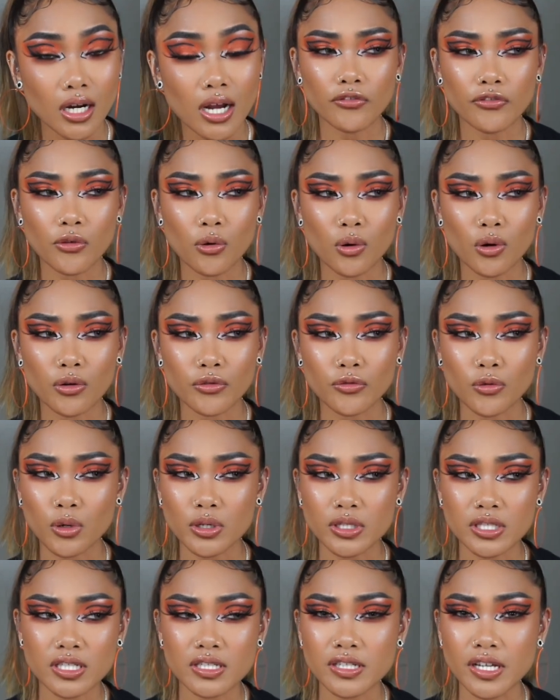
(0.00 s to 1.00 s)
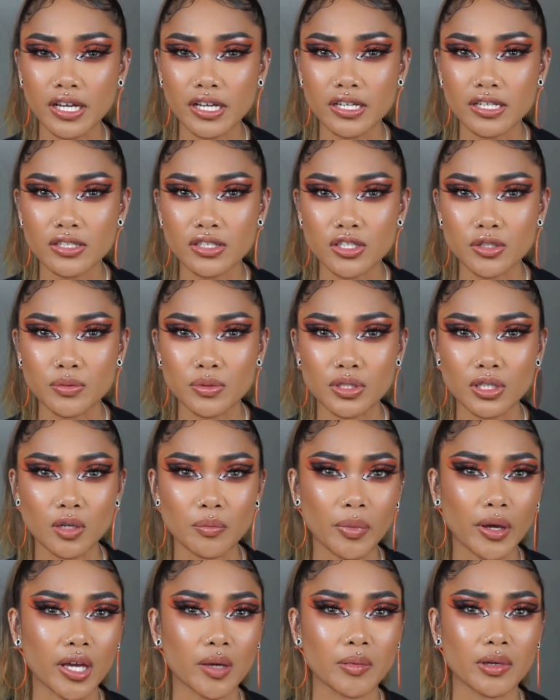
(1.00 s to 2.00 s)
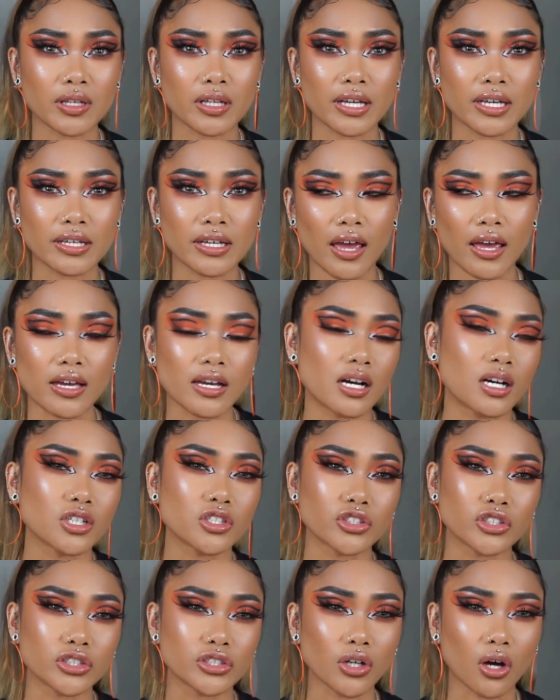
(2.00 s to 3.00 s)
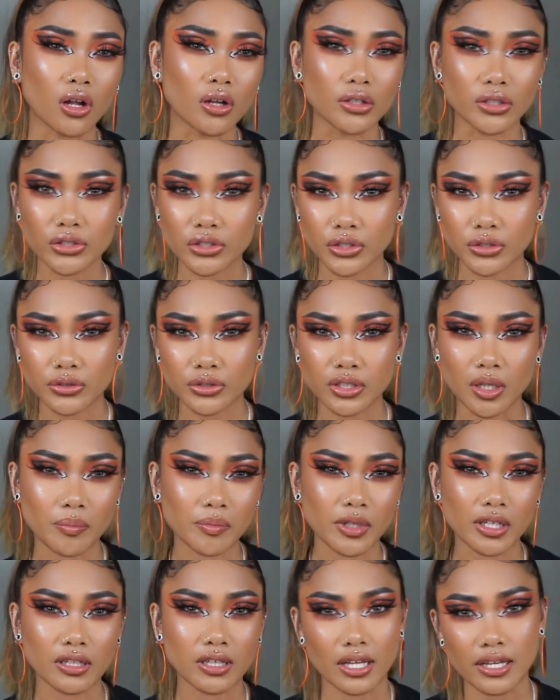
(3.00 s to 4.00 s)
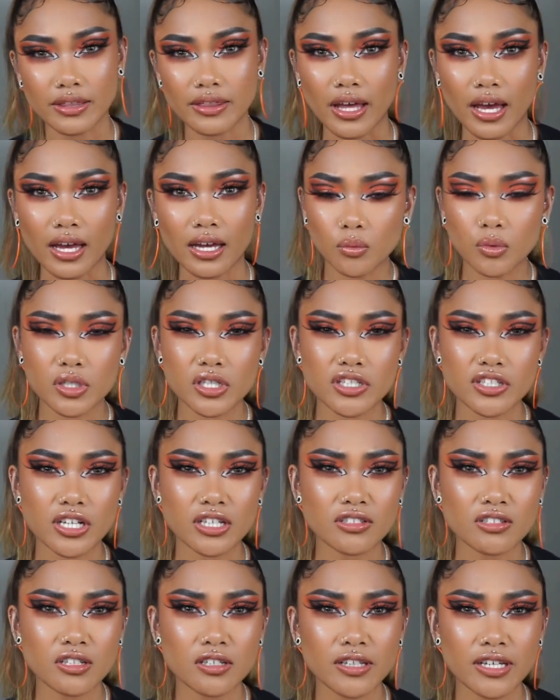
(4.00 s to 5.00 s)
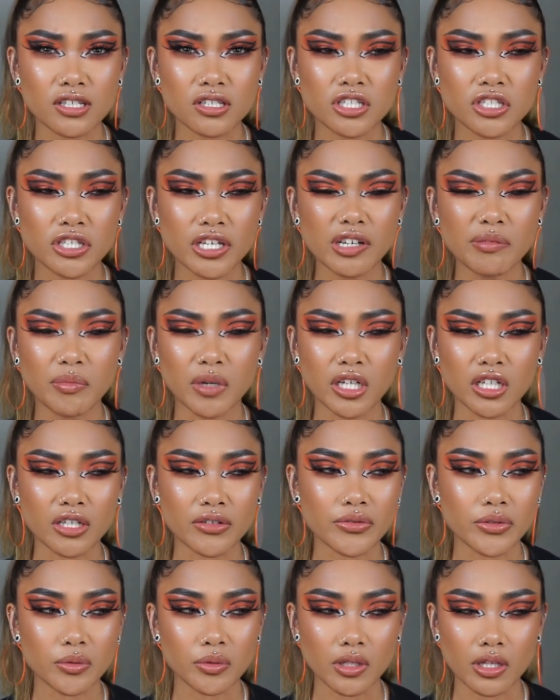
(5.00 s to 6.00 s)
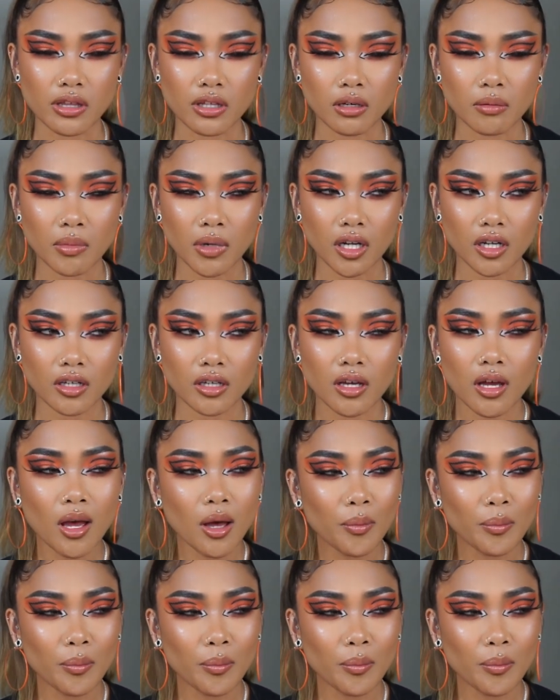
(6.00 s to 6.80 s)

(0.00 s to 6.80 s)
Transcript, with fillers: For fourteen days, she was gonna pay me like eight hundred dollars or something like that, which is actually like shit money if you really think about it.